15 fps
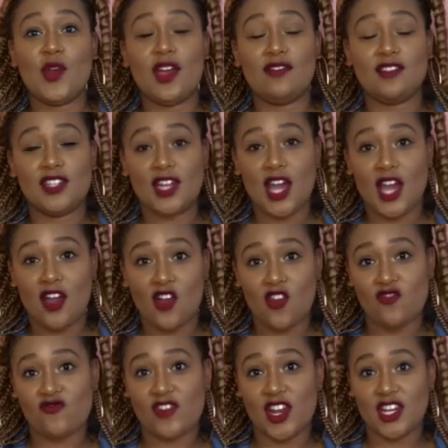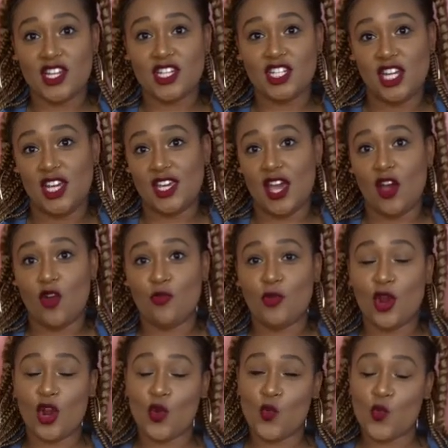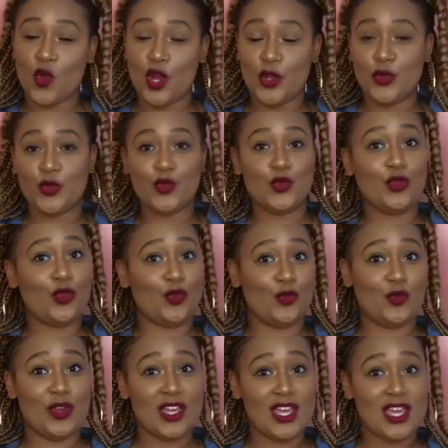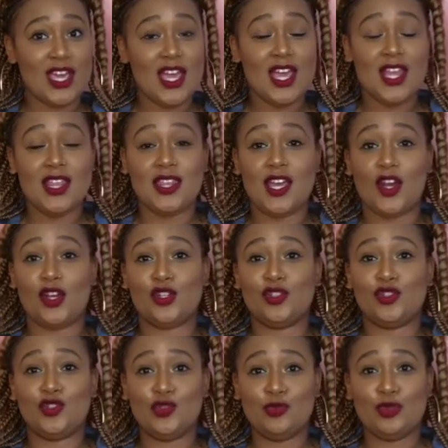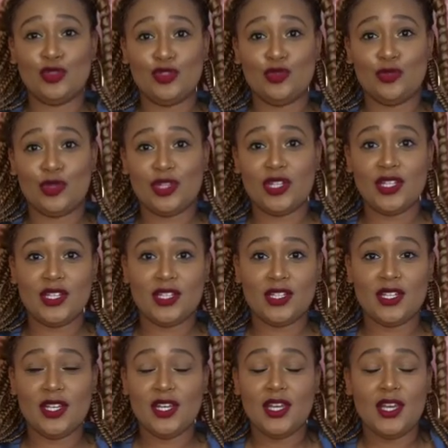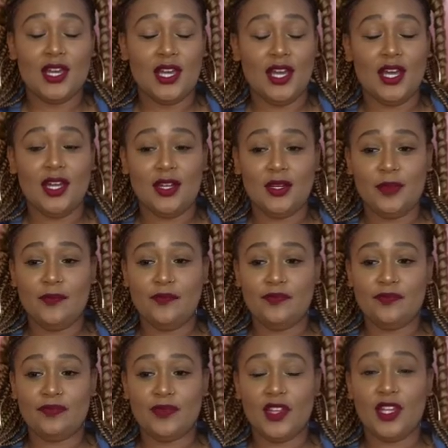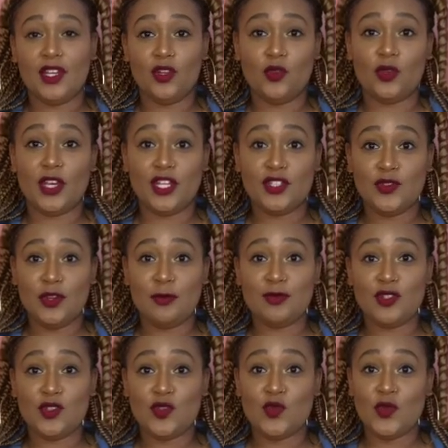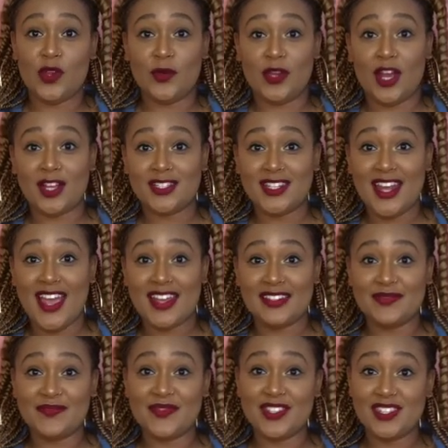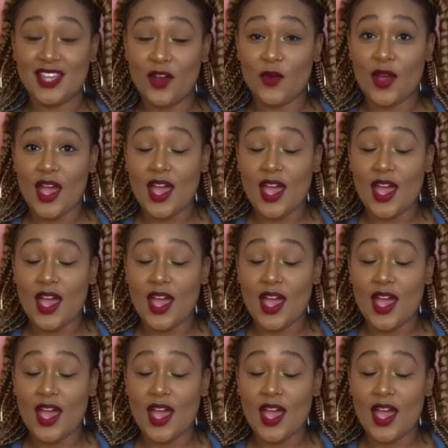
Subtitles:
have not already, check out part 1 through 3. They are super good, and it'll catch you up to where we are today. So